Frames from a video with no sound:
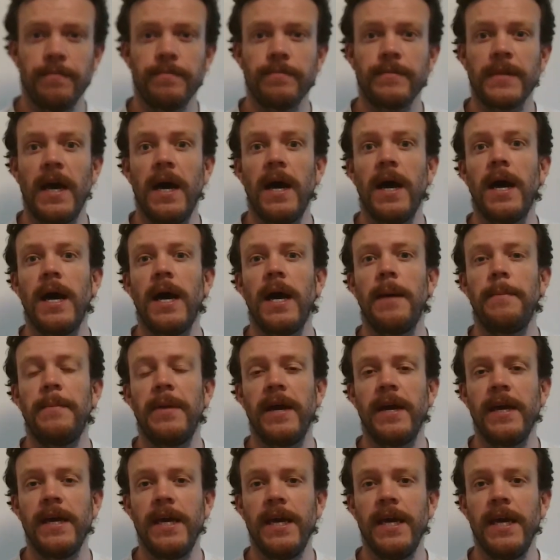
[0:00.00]
but
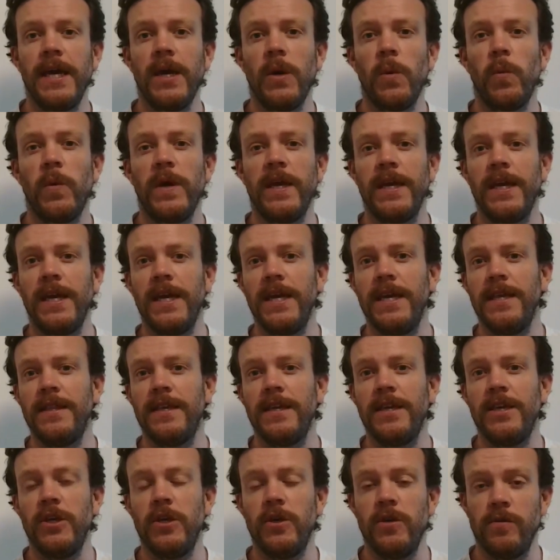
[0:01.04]
here we either
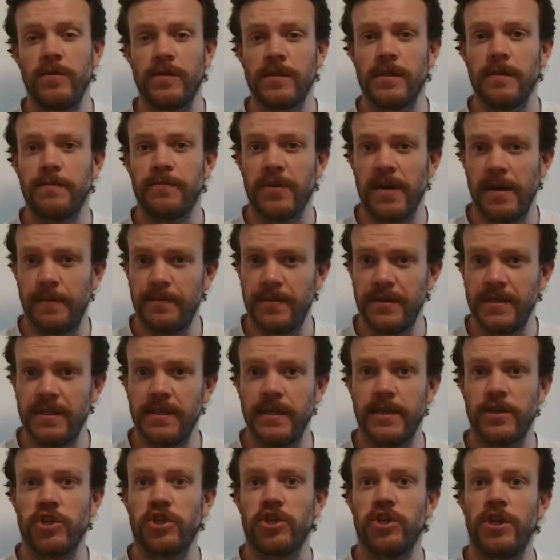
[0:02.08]
use the
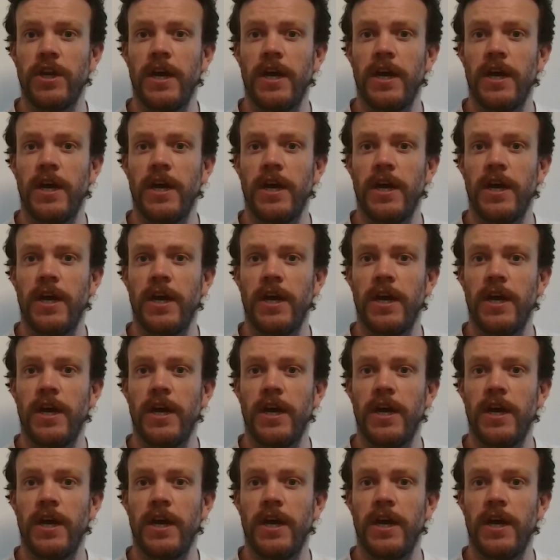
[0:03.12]
preposition